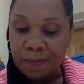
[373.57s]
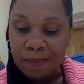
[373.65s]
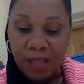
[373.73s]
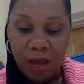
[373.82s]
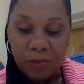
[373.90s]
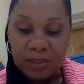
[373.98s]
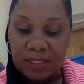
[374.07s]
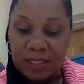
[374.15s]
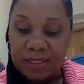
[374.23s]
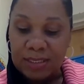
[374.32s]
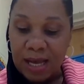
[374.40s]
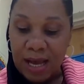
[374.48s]
That would
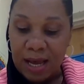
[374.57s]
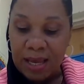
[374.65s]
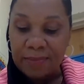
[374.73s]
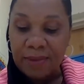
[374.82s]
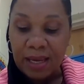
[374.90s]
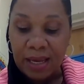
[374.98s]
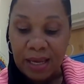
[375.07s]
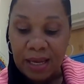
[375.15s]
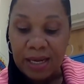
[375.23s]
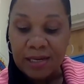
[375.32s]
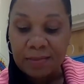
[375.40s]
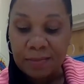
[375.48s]
take time
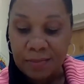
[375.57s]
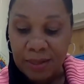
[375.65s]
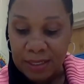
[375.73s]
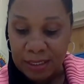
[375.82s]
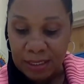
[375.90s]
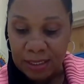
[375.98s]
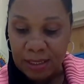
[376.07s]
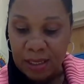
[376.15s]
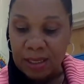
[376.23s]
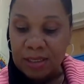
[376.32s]
and money.